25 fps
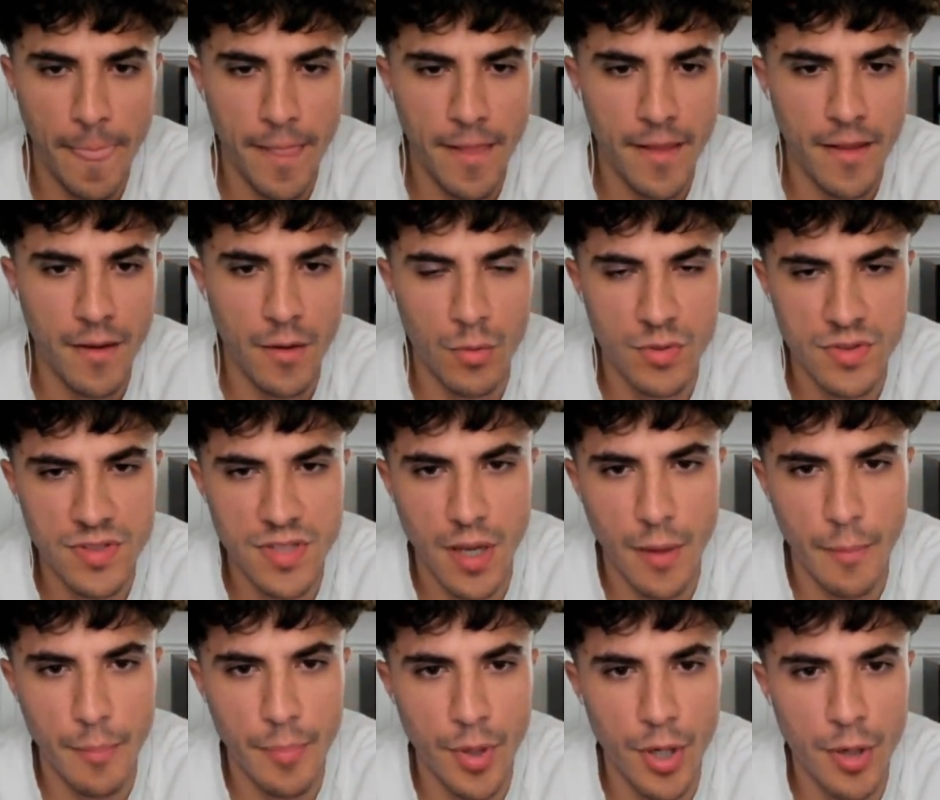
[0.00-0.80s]
What's
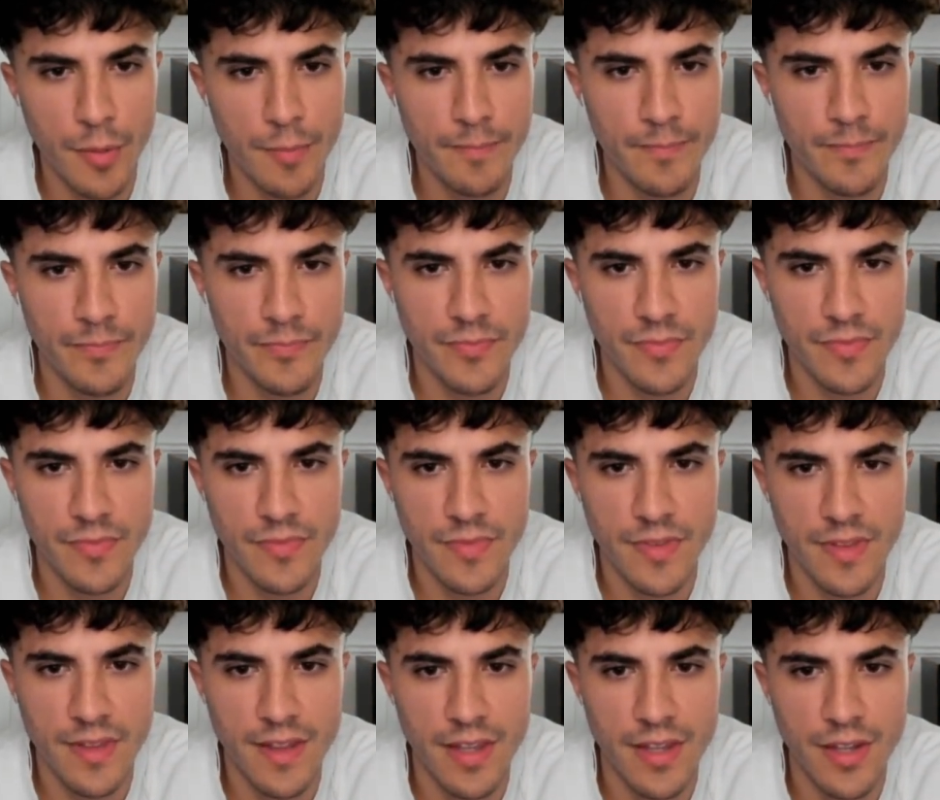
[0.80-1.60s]
up, perp?
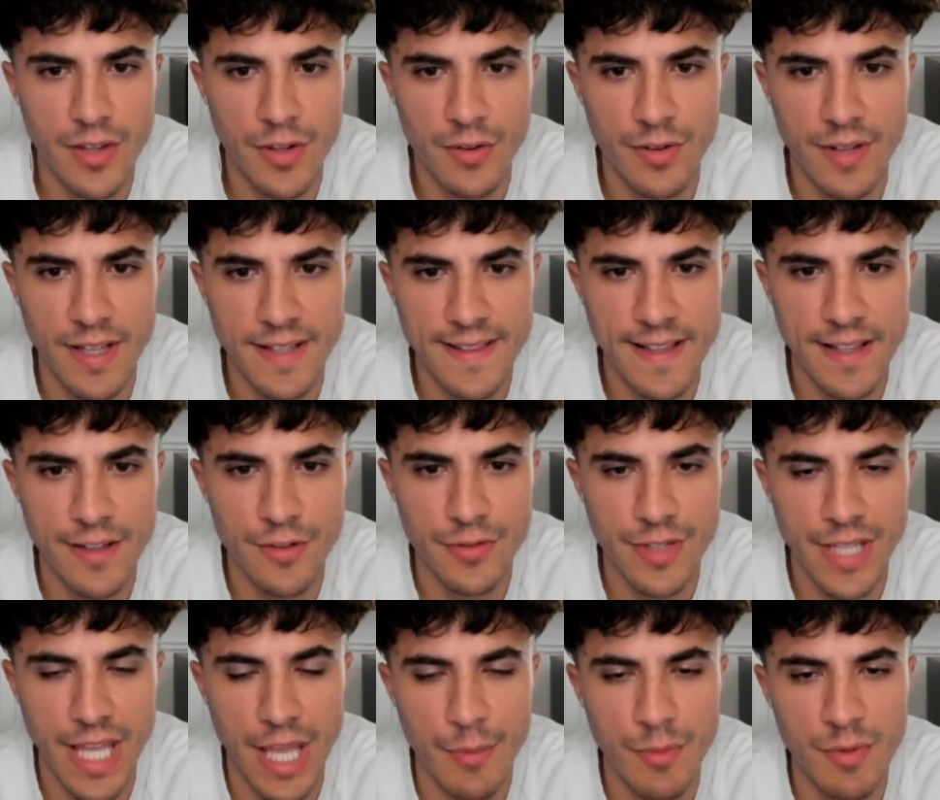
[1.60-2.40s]
You like that little
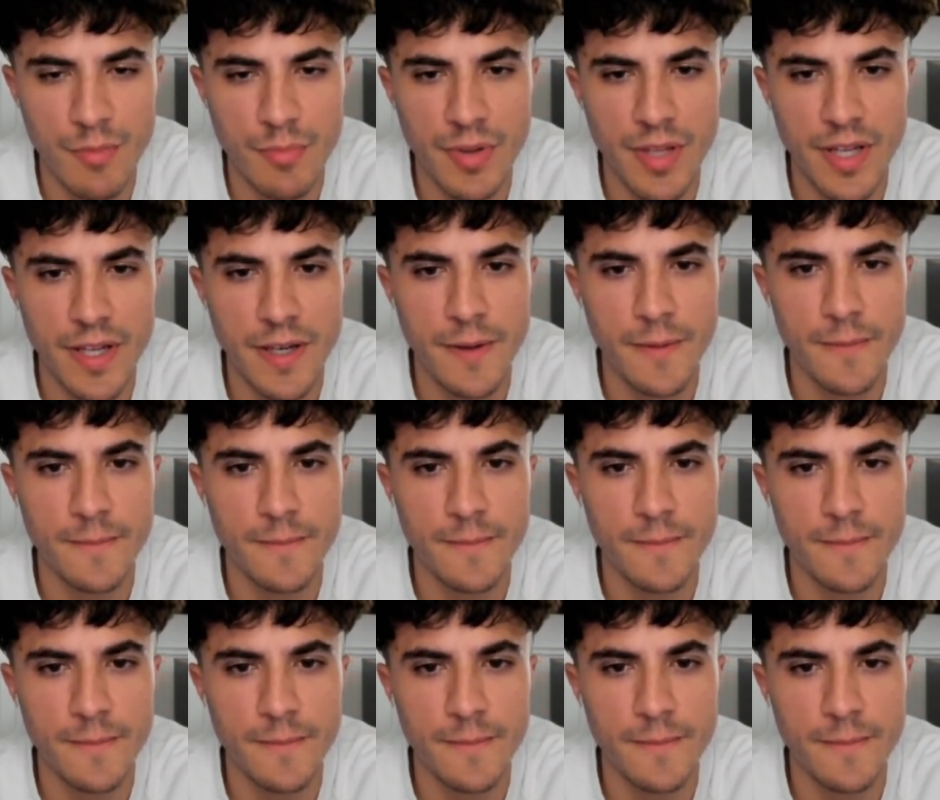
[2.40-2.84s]
game we played?